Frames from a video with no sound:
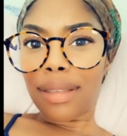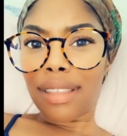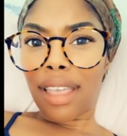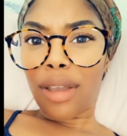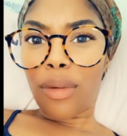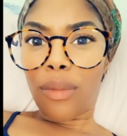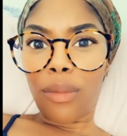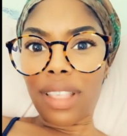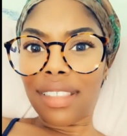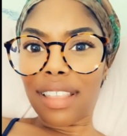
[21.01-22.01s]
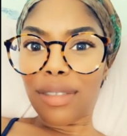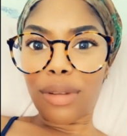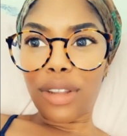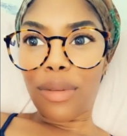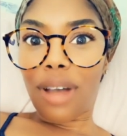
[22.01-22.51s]
He's like, "What's this? What
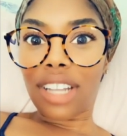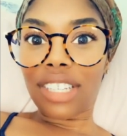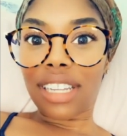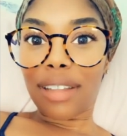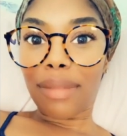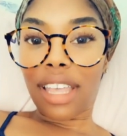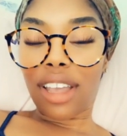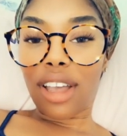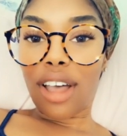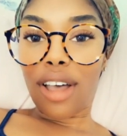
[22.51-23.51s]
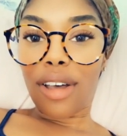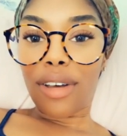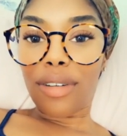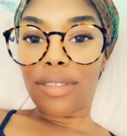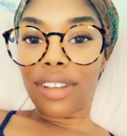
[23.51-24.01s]
are you watching?" I'm like,
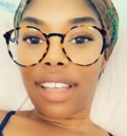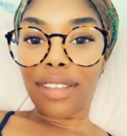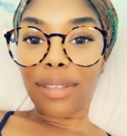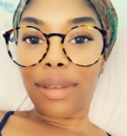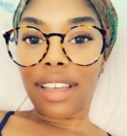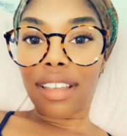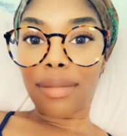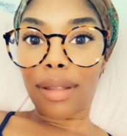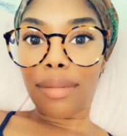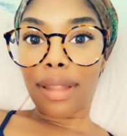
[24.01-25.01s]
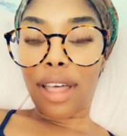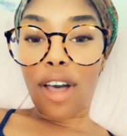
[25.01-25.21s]
"Oh, Real Housewives. Blah blah.